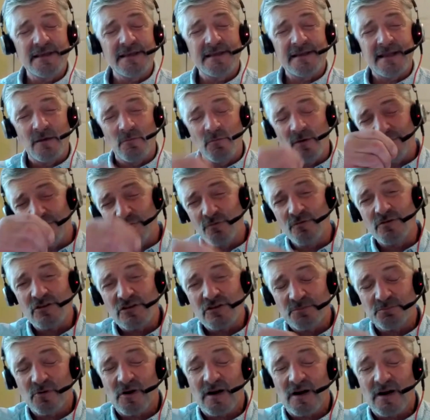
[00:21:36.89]
and I went through this
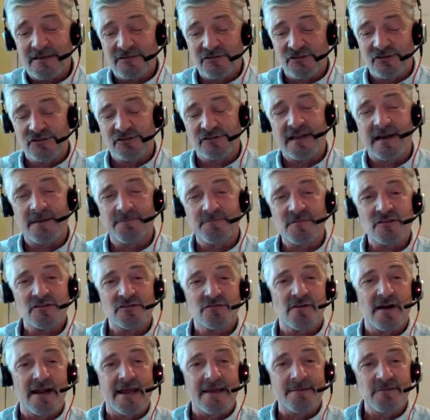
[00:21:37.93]
process that I'm
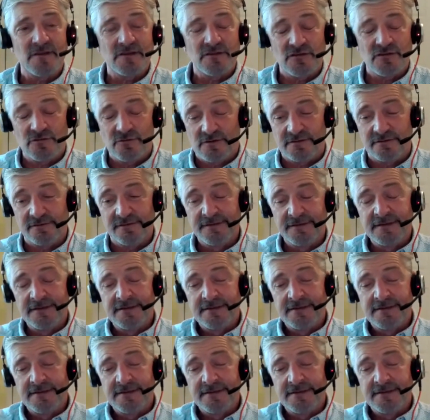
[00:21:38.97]
describing to you